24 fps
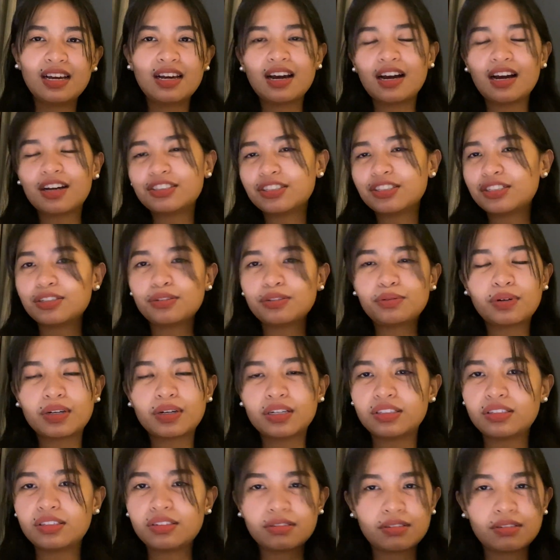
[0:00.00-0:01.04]
I just didn't want to
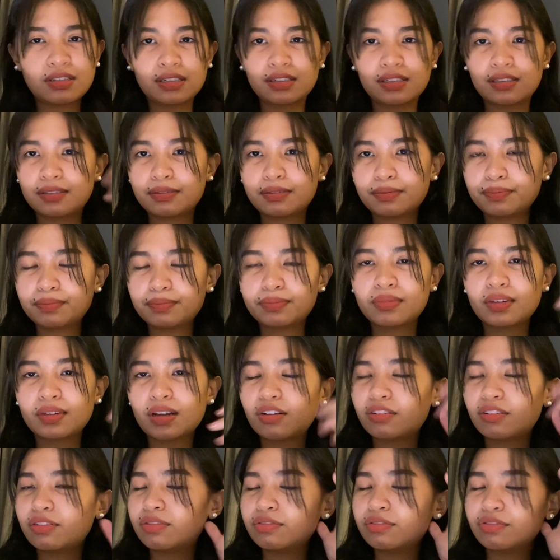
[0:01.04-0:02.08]
do the
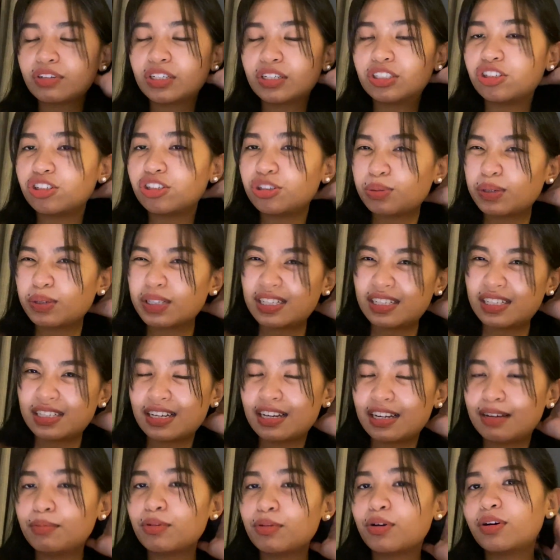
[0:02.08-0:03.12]
French twist
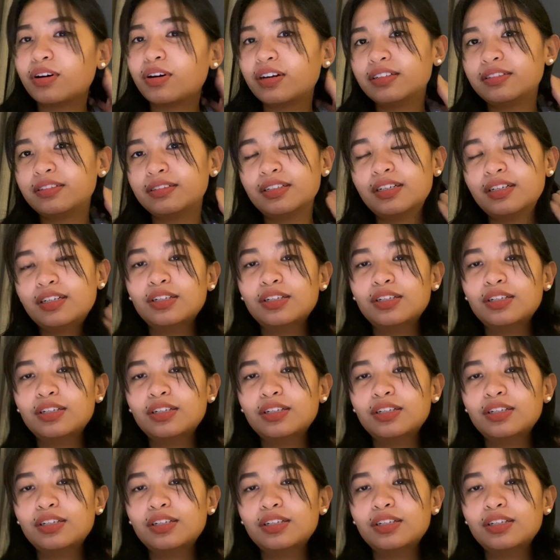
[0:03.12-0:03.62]
anymore.